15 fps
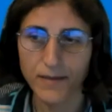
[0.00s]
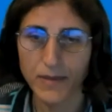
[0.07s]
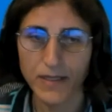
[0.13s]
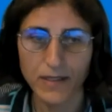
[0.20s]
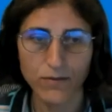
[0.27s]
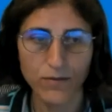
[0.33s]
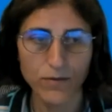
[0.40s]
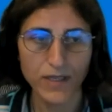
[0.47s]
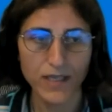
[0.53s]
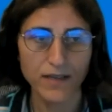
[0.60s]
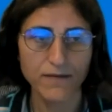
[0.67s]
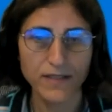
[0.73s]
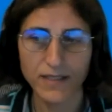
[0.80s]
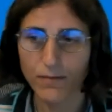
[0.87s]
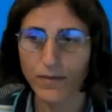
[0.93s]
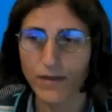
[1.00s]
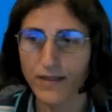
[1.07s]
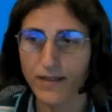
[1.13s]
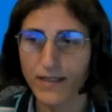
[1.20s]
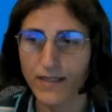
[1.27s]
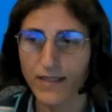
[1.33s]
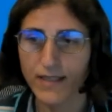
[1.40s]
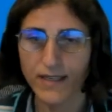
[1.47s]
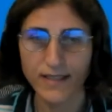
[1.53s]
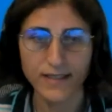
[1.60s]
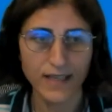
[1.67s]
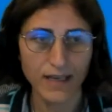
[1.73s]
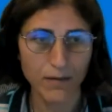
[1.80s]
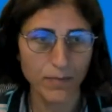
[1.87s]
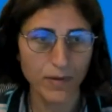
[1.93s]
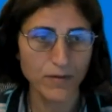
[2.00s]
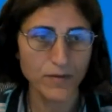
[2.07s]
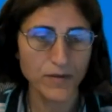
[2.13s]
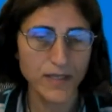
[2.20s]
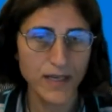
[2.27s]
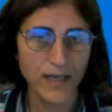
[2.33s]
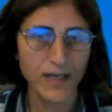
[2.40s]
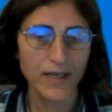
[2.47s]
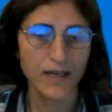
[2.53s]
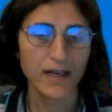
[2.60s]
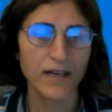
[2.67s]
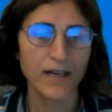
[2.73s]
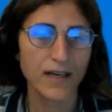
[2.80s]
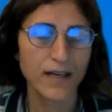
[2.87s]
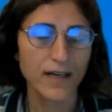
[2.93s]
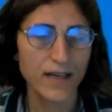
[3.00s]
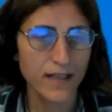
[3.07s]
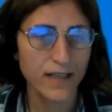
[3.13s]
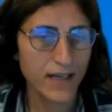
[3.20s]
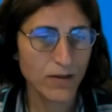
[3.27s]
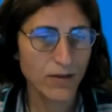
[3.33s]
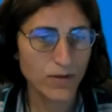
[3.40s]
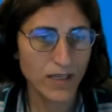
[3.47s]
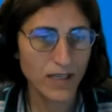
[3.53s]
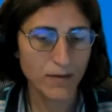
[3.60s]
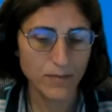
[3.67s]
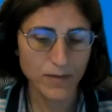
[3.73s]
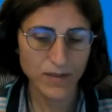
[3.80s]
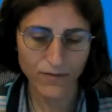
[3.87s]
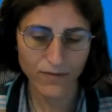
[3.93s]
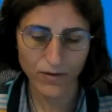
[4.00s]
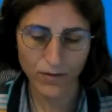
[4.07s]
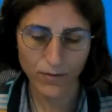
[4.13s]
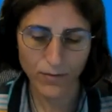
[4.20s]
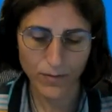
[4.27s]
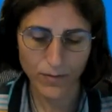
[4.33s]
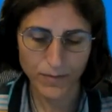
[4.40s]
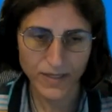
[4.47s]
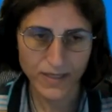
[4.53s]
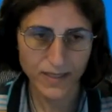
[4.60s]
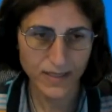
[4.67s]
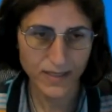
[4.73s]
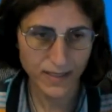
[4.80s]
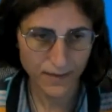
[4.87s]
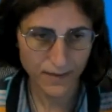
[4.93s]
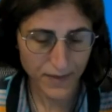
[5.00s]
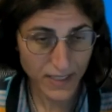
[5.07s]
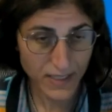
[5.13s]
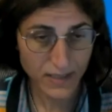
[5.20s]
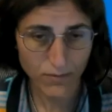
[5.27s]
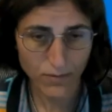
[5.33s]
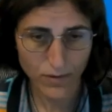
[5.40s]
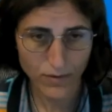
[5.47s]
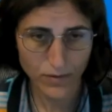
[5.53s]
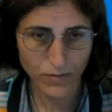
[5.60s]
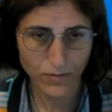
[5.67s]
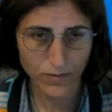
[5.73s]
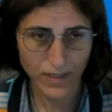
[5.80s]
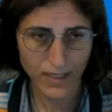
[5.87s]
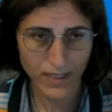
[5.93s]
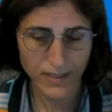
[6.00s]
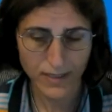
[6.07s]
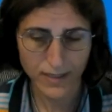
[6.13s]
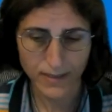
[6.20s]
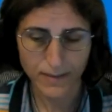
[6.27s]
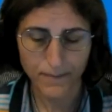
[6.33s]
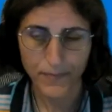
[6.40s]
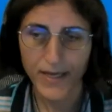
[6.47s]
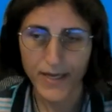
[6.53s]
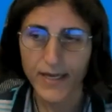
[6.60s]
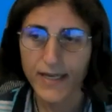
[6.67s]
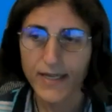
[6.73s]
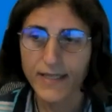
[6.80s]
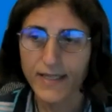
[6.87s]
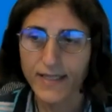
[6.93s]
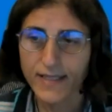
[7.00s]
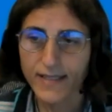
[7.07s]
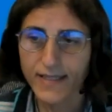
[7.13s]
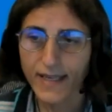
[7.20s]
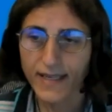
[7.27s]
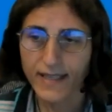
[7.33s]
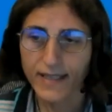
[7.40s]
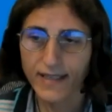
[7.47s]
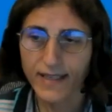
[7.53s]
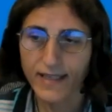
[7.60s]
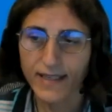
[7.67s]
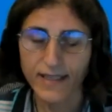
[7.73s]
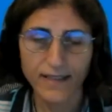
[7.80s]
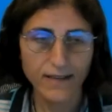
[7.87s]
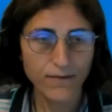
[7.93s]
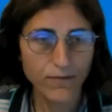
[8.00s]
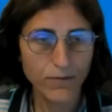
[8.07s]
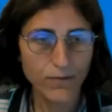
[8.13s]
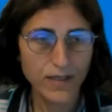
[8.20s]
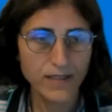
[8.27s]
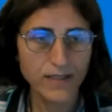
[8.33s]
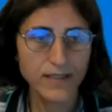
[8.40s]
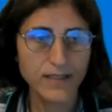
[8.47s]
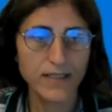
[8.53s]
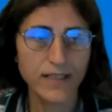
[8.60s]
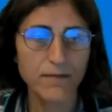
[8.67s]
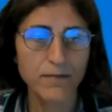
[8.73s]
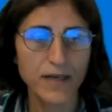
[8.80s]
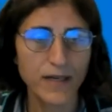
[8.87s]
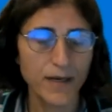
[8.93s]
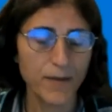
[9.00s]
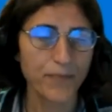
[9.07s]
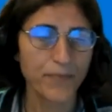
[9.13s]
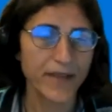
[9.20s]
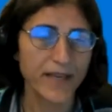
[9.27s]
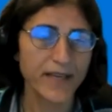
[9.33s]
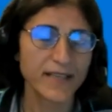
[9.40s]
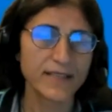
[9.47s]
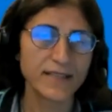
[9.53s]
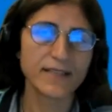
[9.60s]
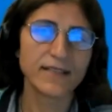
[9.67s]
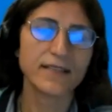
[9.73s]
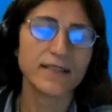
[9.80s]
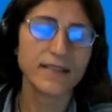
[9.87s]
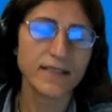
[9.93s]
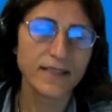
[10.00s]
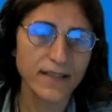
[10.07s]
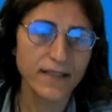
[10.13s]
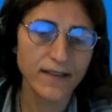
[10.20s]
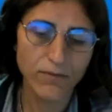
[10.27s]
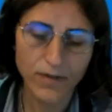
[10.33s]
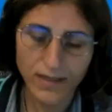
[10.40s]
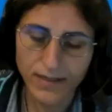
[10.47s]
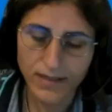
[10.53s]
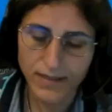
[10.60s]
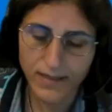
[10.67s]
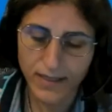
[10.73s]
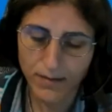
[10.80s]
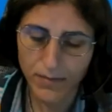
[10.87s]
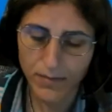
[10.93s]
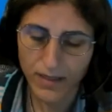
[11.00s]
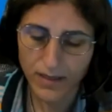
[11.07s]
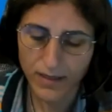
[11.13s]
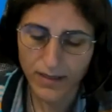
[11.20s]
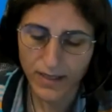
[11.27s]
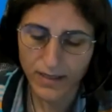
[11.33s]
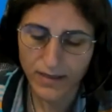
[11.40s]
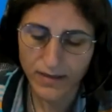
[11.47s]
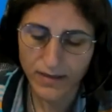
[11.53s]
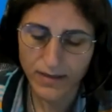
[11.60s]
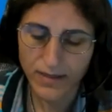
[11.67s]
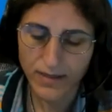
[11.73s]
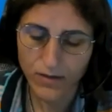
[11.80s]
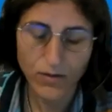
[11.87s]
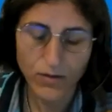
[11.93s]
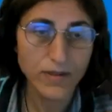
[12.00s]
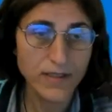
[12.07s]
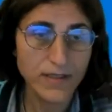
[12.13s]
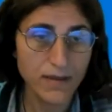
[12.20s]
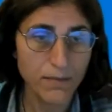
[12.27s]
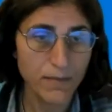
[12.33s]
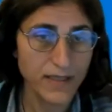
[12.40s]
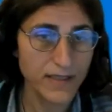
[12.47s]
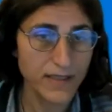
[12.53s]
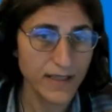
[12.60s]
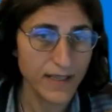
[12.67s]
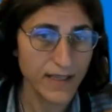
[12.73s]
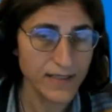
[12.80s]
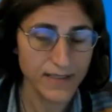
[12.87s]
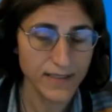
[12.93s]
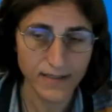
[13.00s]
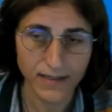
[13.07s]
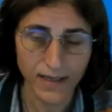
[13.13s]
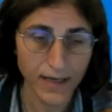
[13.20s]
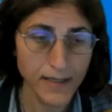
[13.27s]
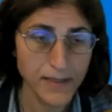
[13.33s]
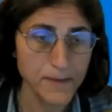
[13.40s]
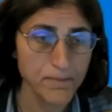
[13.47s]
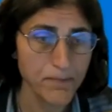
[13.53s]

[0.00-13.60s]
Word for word: summit will have some concrete examples uh, and outcomes from such uh, national consultations. The second kind of work stream um, is indeed the work stream uh, that is called the thematic action tracks.